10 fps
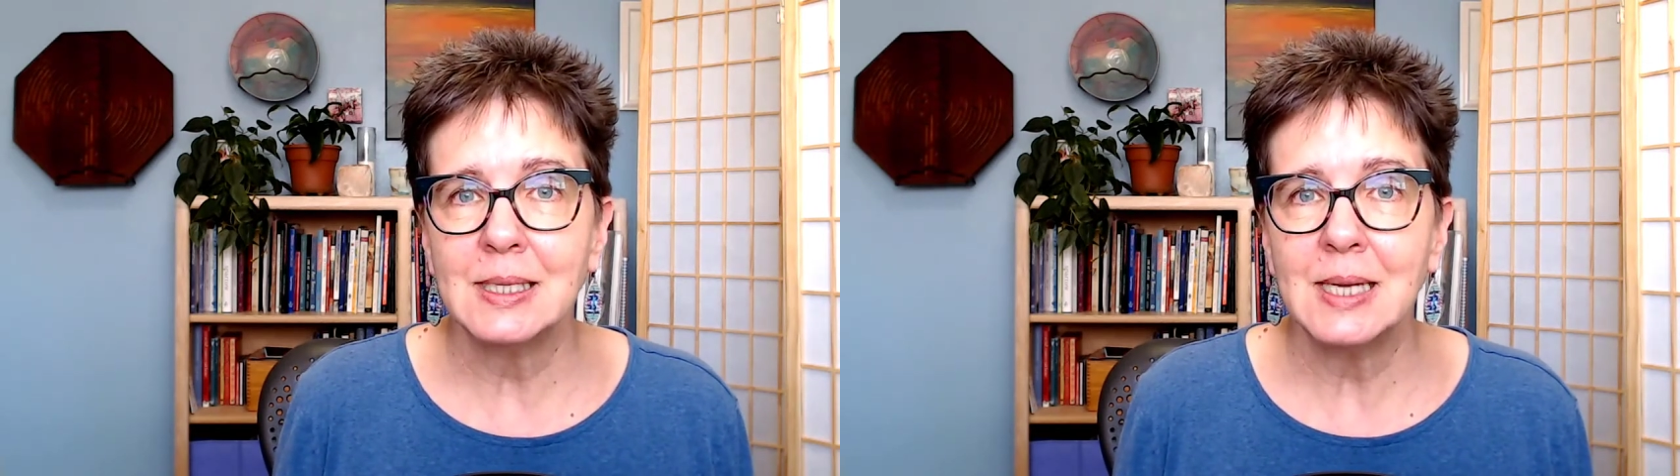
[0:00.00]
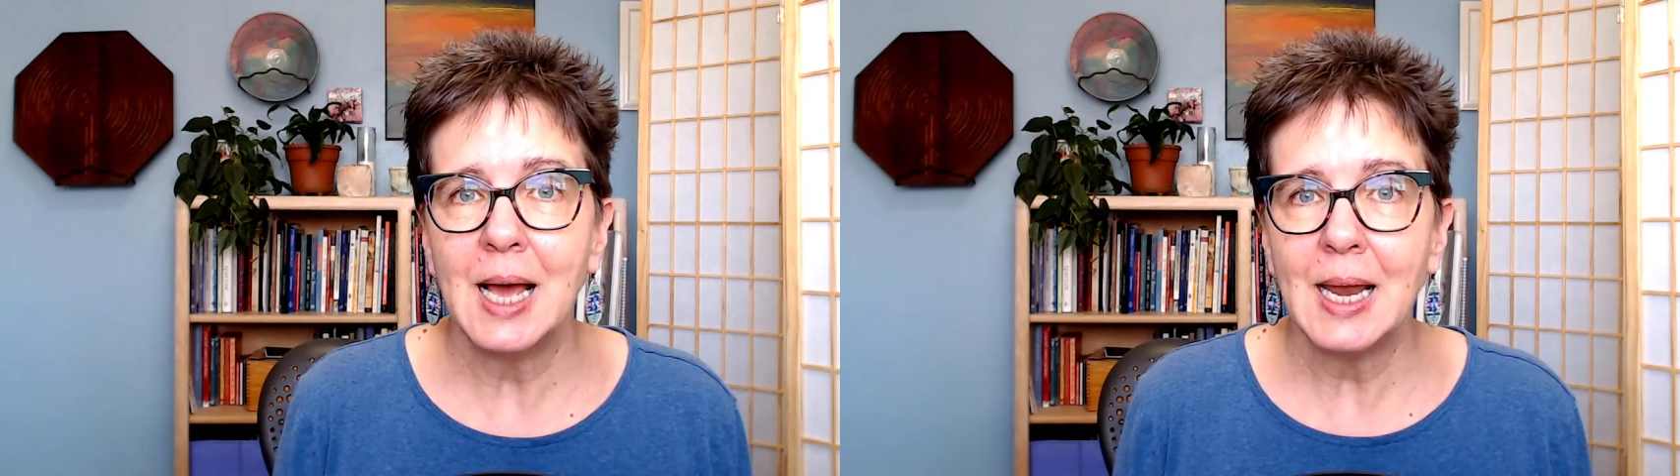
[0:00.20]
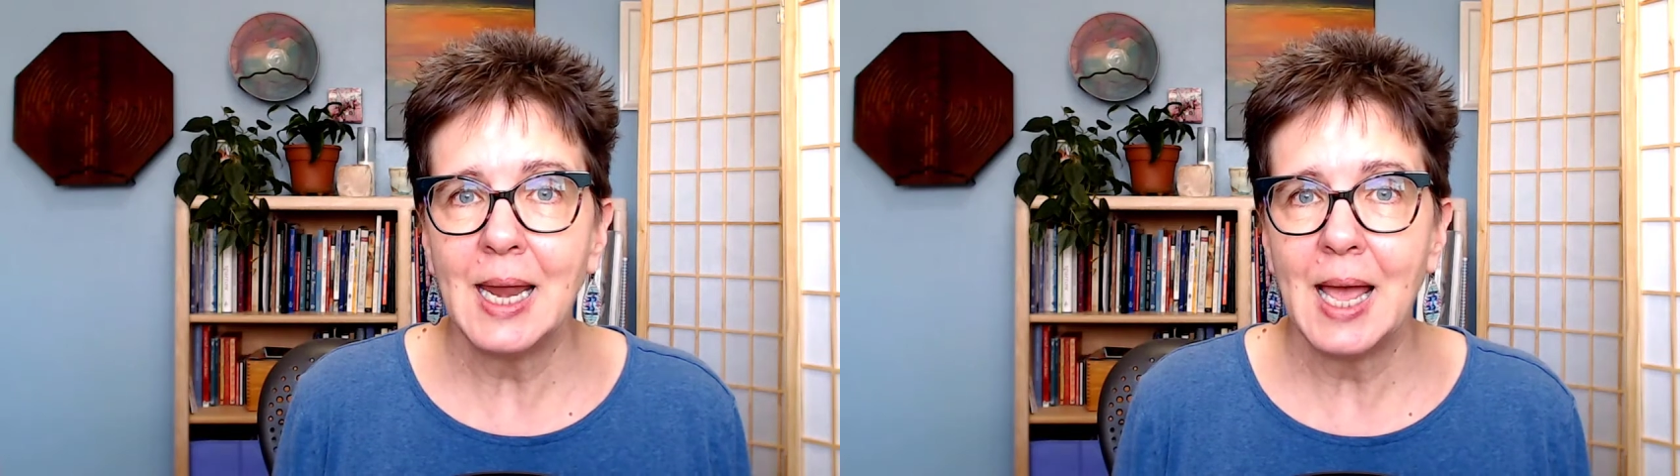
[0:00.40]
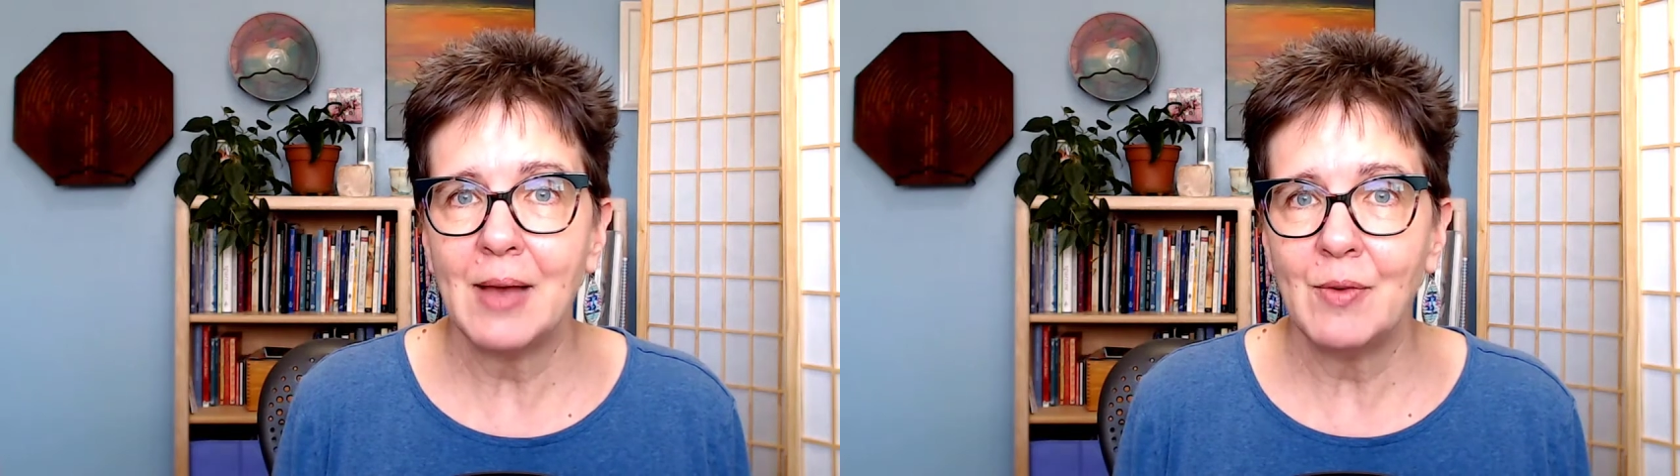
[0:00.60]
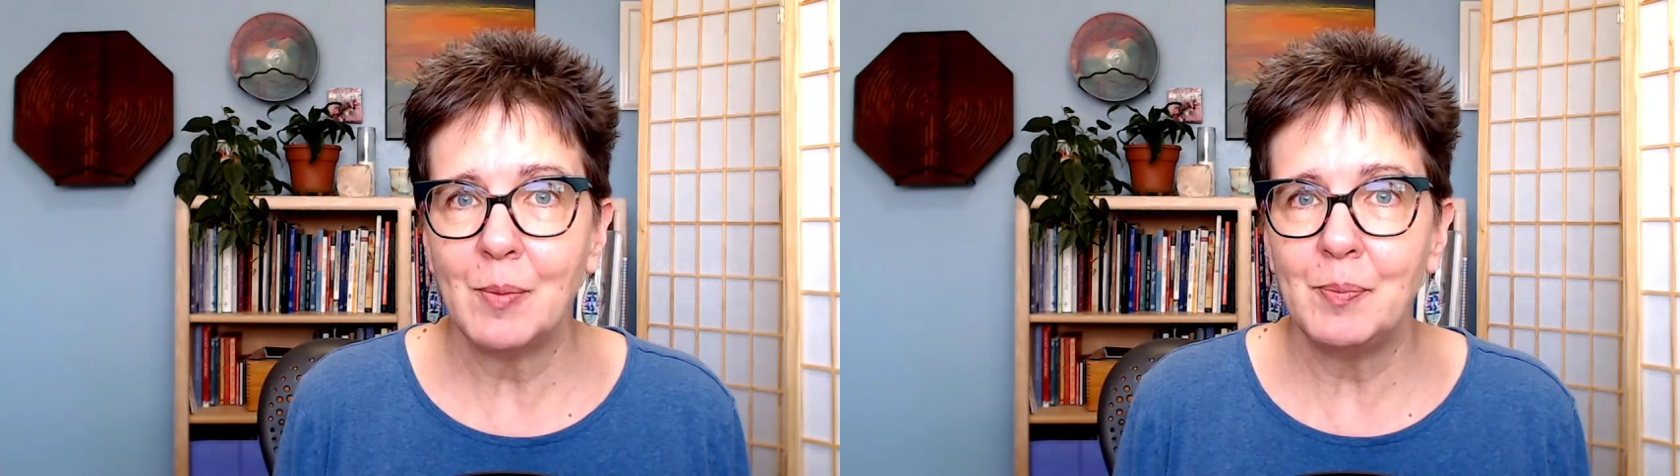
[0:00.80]
not
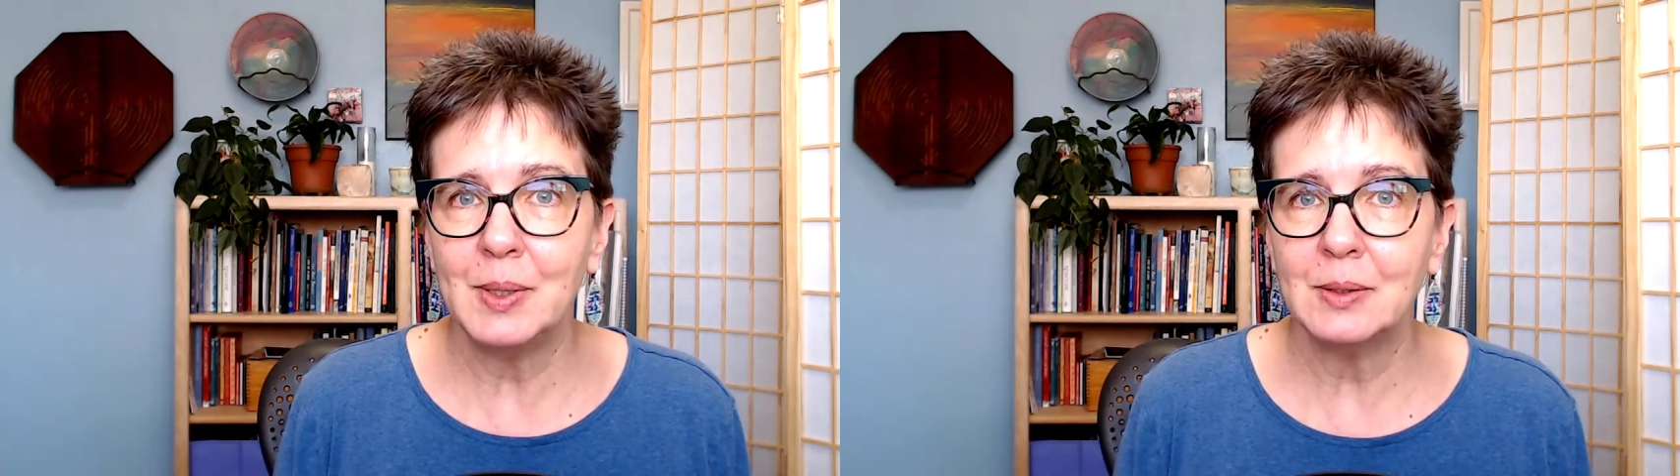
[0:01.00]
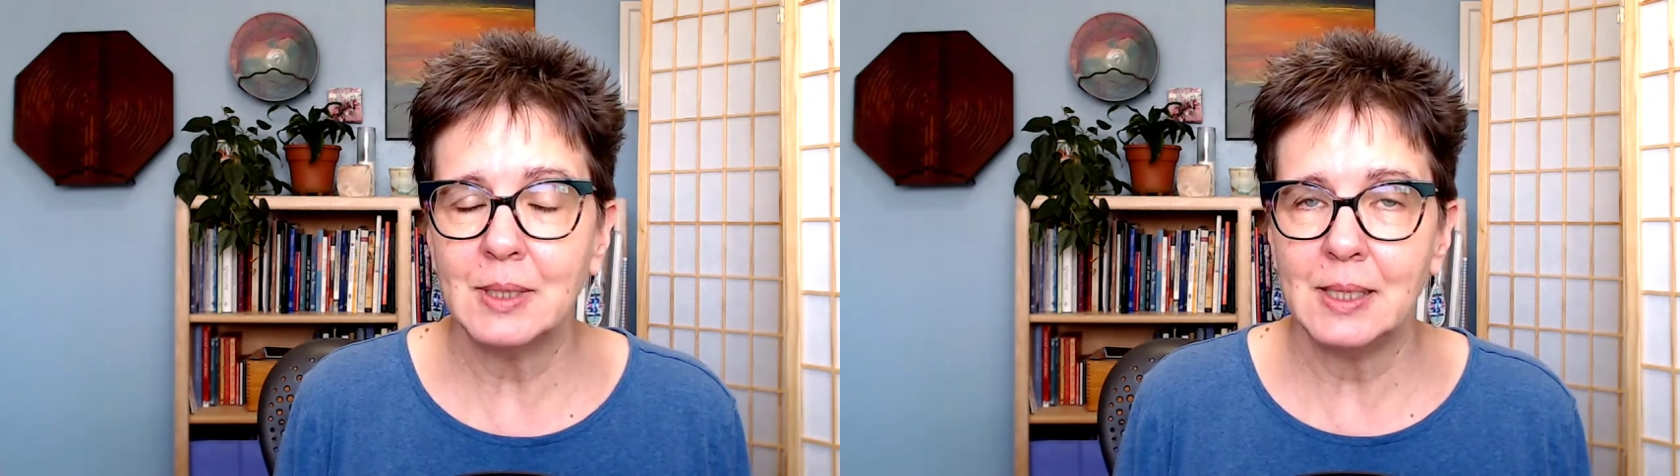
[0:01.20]
have a built